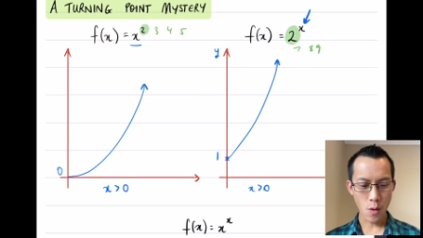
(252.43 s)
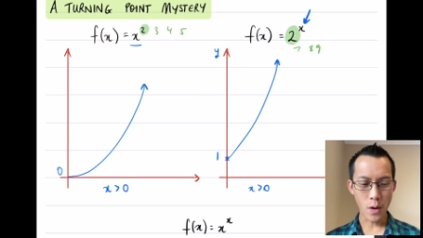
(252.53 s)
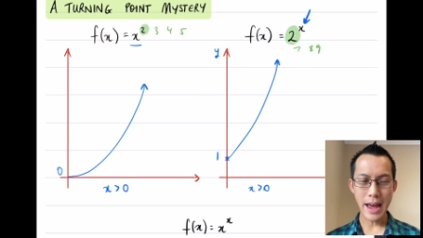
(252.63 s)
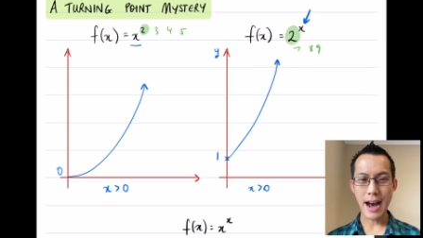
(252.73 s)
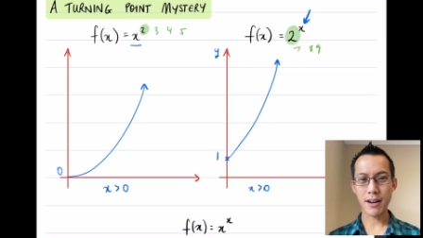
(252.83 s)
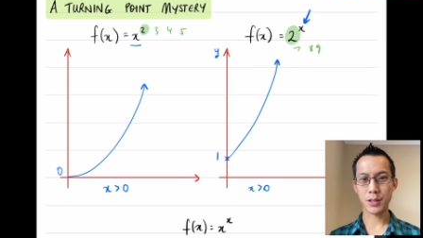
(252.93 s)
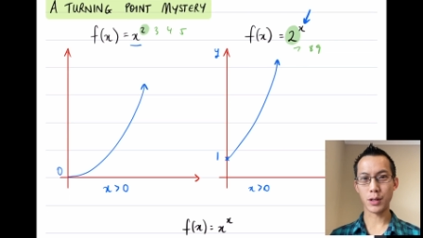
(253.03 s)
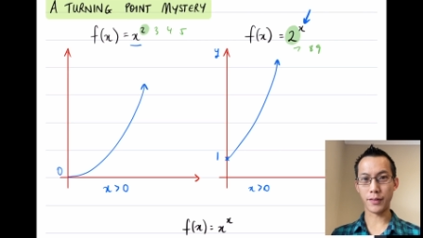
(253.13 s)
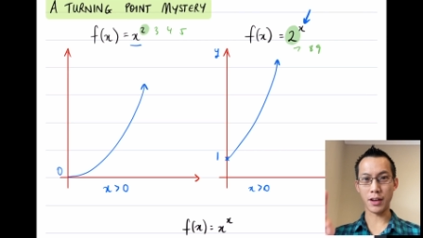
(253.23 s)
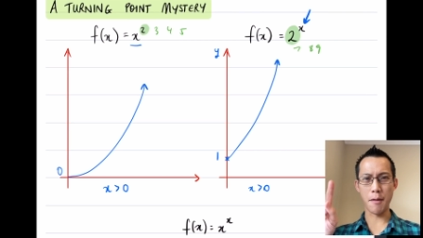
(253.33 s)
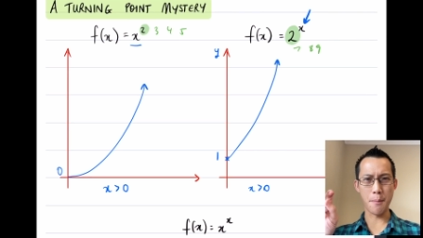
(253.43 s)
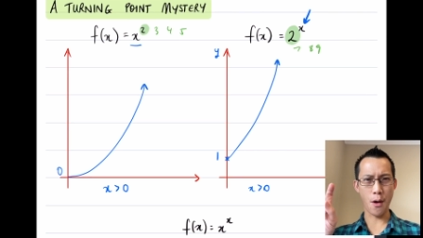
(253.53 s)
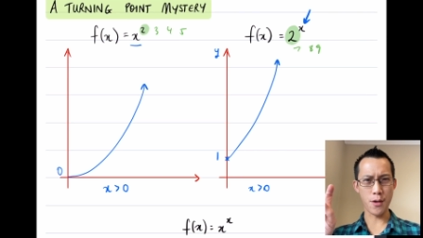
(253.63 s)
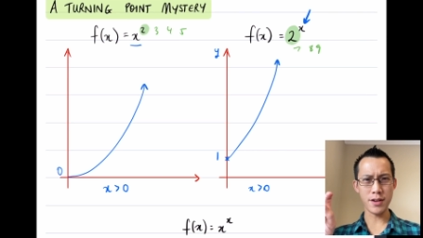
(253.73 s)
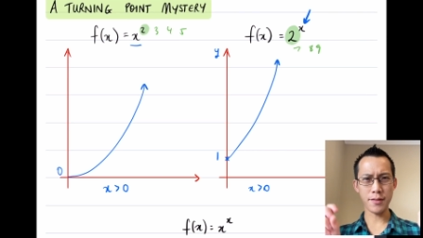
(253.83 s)
what our sort of
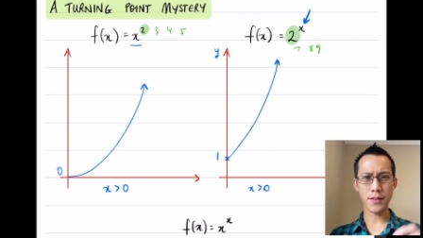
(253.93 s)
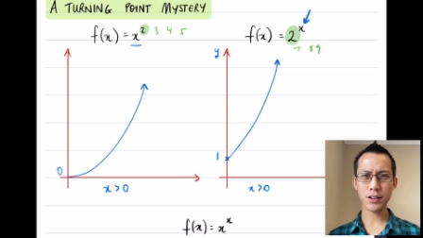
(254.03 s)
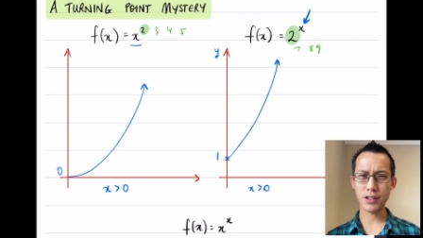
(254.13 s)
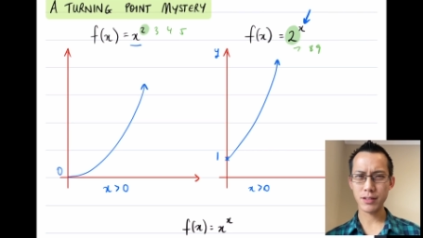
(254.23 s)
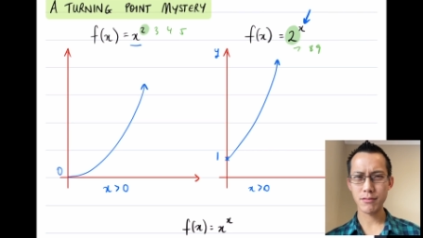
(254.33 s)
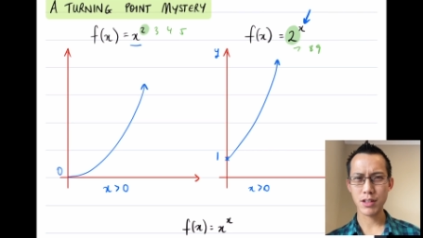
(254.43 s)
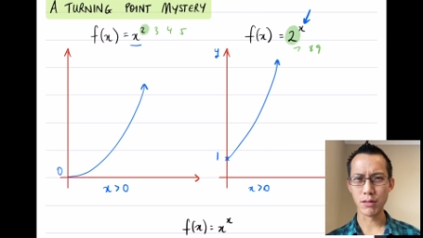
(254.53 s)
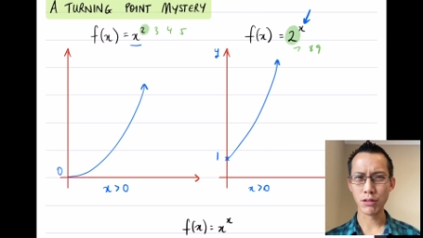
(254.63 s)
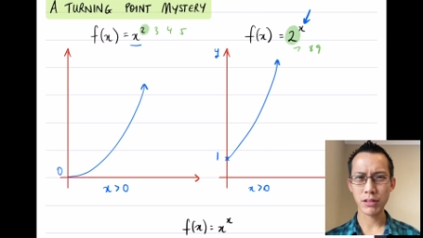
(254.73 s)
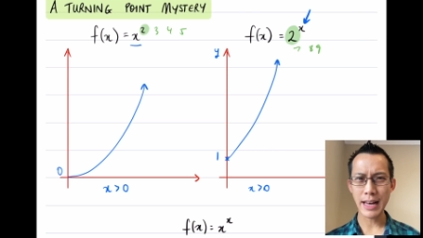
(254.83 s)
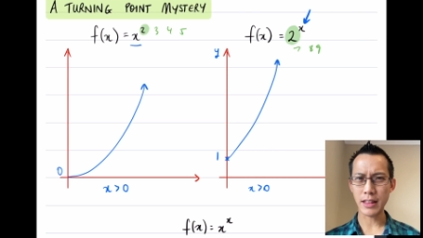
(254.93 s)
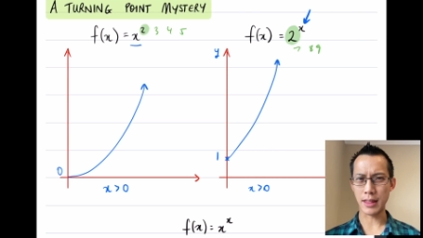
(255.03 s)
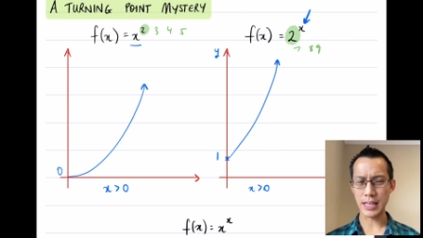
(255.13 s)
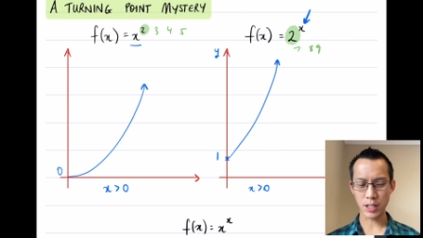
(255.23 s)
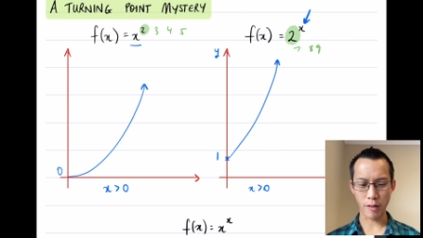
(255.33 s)
component functions look like, the
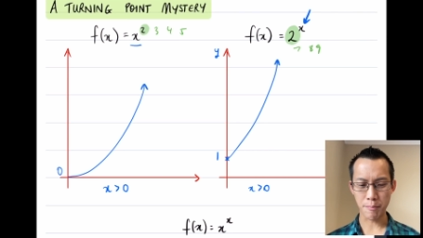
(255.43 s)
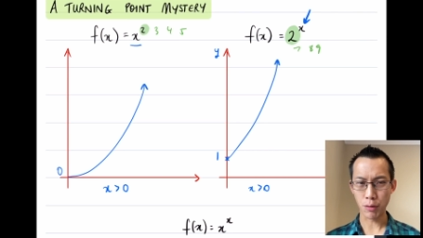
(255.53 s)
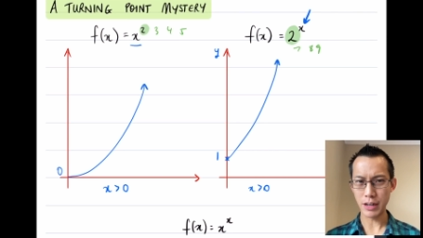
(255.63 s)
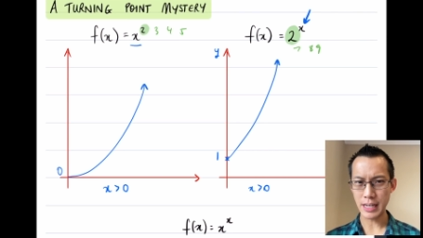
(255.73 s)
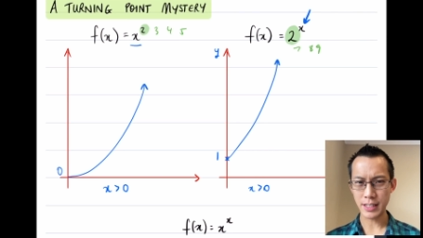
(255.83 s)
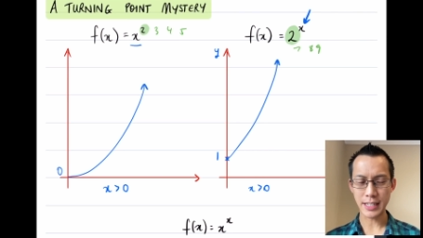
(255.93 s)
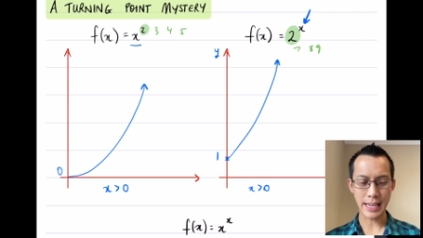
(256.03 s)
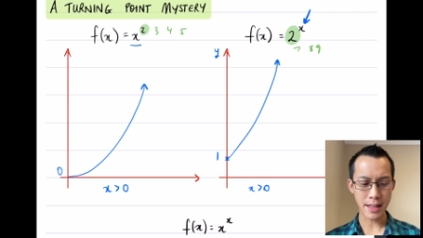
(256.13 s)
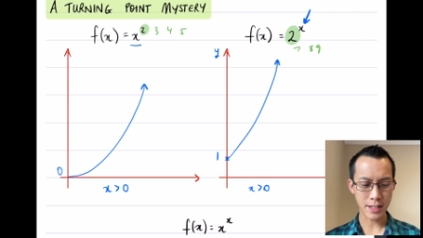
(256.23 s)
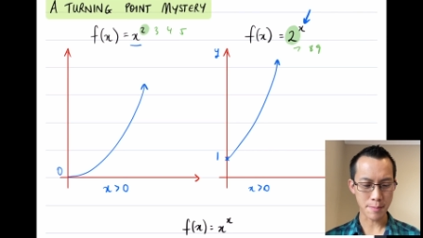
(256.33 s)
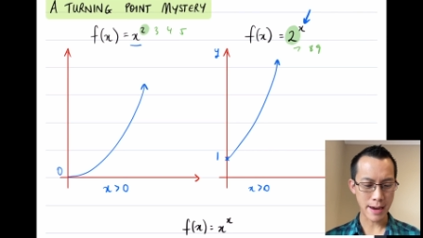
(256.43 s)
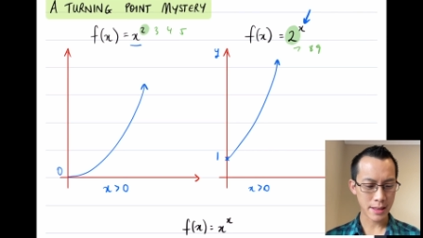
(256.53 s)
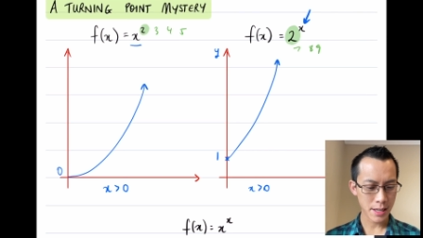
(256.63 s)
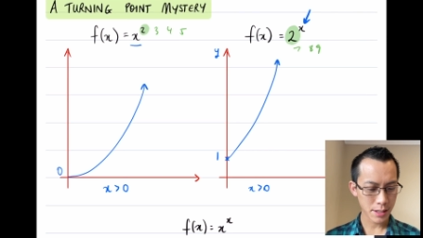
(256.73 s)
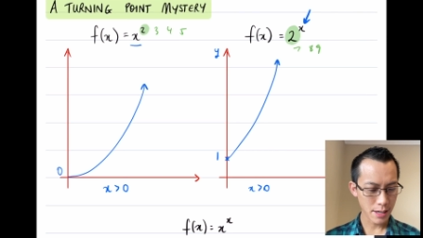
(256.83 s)
things that we've put in together to make
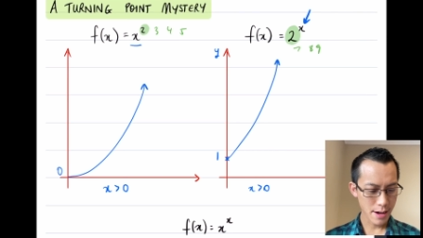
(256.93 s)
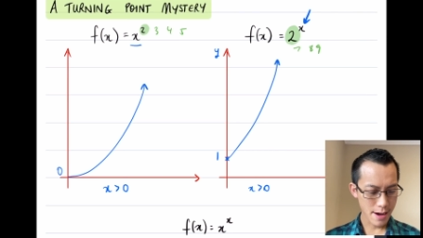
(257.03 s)
this.